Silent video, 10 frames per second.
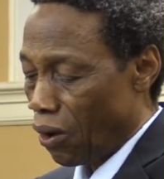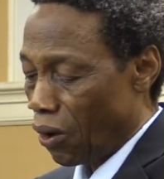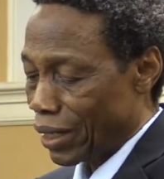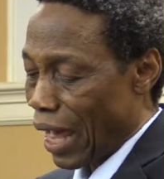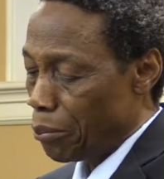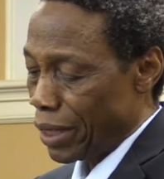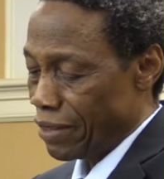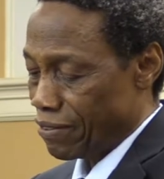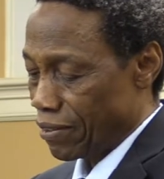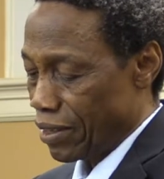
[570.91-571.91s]
or harm
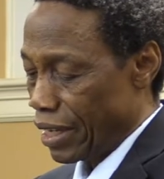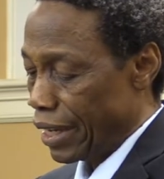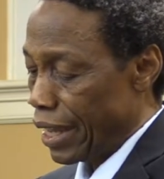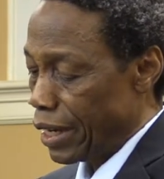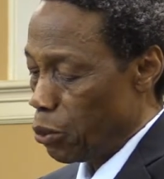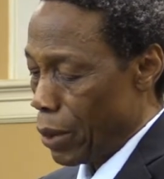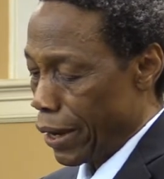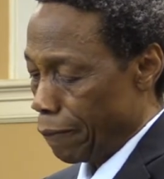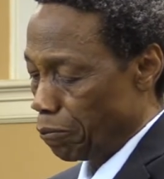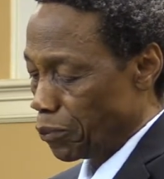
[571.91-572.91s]
it in any way.